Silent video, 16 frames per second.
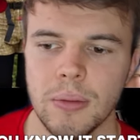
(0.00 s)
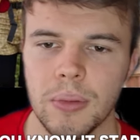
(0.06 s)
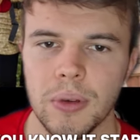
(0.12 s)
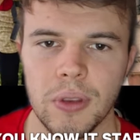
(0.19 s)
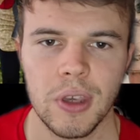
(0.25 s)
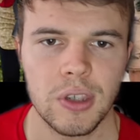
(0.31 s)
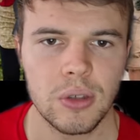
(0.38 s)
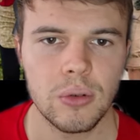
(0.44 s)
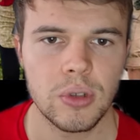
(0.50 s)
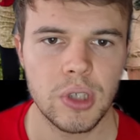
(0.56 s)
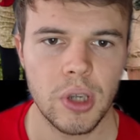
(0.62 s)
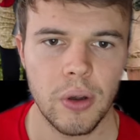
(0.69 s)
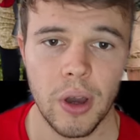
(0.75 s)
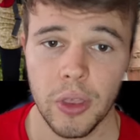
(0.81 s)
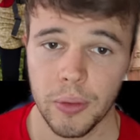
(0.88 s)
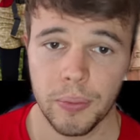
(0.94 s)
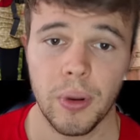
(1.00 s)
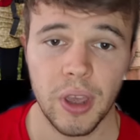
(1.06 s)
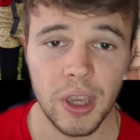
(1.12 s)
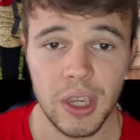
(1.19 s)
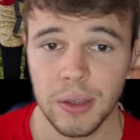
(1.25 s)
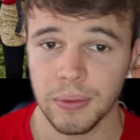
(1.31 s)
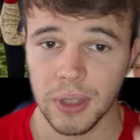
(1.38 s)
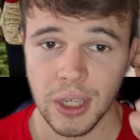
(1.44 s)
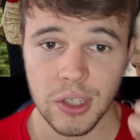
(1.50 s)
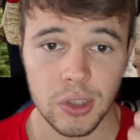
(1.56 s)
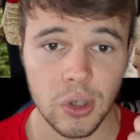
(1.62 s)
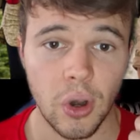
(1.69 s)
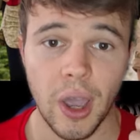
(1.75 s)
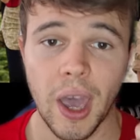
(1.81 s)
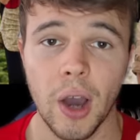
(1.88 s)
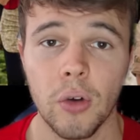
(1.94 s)
but there's also he's
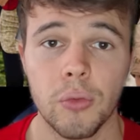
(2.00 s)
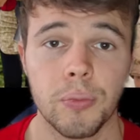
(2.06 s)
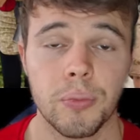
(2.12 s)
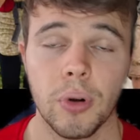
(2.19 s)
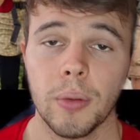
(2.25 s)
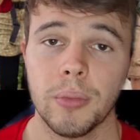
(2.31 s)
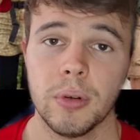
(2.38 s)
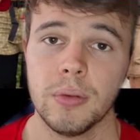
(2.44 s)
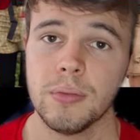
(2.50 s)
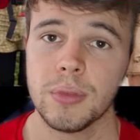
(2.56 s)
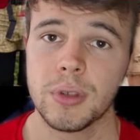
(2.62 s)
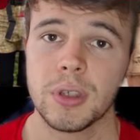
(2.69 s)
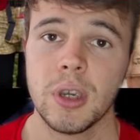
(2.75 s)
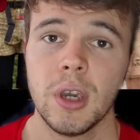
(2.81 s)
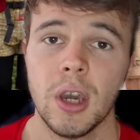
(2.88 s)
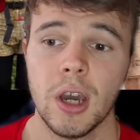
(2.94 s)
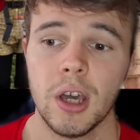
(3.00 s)
got health problems